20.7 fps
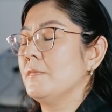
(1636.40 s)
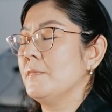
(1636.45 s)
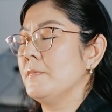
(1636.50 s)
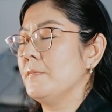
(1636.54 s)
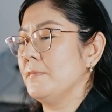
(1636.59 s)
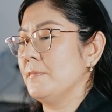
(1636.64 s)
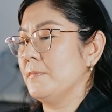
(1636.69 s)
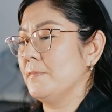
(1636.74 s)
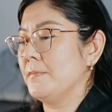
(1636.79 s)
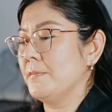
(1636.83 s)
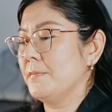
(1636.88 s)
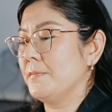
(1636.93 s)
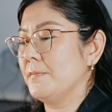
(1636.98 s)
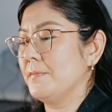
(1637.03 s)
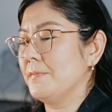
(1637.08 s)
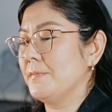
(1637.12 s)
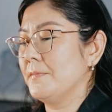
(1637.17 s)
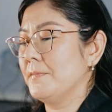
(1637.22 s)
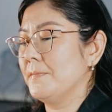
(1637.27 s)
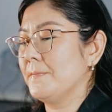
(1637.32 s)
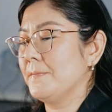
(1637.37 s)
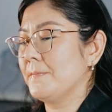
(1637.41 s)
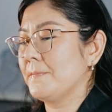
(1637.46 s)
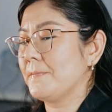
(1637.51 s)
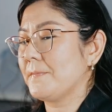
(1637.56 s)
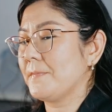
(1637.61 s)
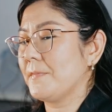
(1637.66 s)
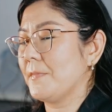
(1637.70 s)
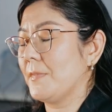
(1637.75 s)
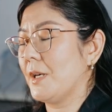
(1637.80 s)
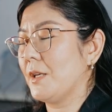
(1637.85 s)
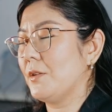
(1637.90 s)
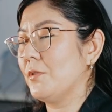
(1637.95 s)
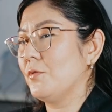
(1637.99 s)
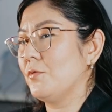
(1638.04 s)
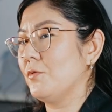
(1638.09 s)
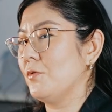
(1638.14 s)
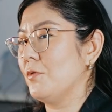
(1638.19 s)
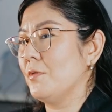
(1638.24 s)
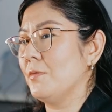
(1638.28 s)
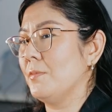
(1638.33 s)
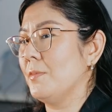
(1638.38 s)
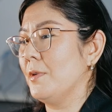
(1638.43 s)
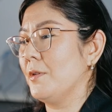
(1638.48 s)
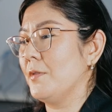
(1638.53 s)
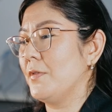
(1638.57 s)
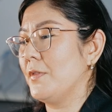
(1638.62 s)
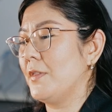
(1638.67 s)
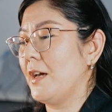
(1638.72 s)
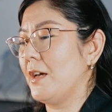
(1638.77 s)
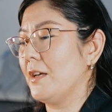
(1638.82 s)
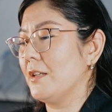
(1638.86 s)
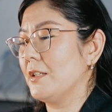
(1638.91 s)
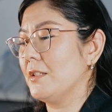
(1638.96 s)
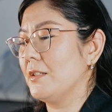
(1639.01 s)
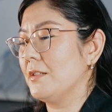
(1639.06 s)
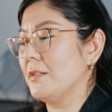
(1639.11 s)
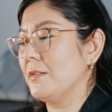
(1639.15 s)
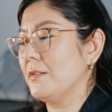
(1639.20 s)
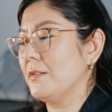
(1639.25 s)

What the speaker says: I don't know about that.